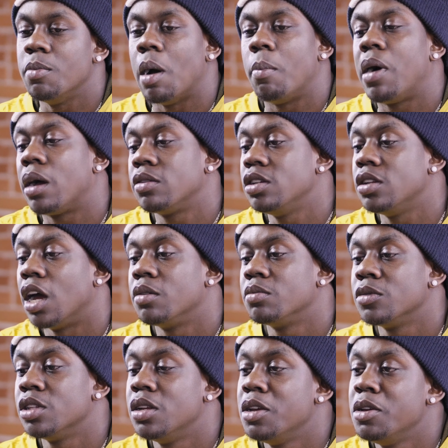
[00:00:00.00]
And my pops, he's like,
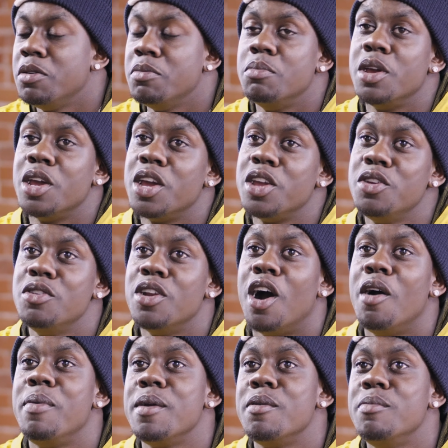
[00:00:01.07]
man, you
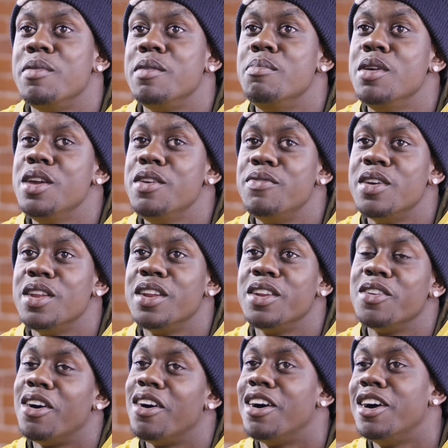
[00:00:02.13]
know people be
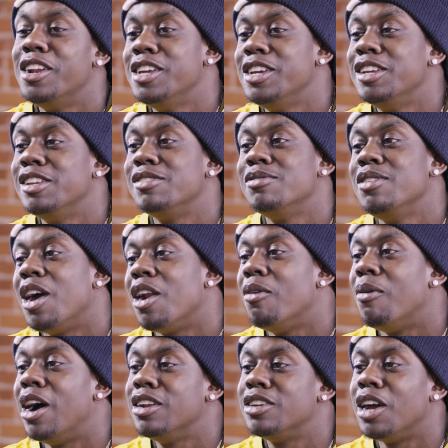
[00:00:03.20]
beefing and all this. You
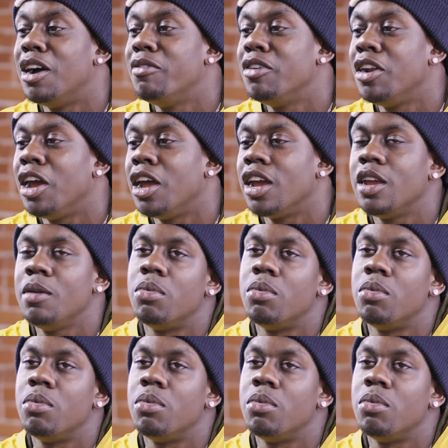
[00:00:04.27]
gotta watch out for that.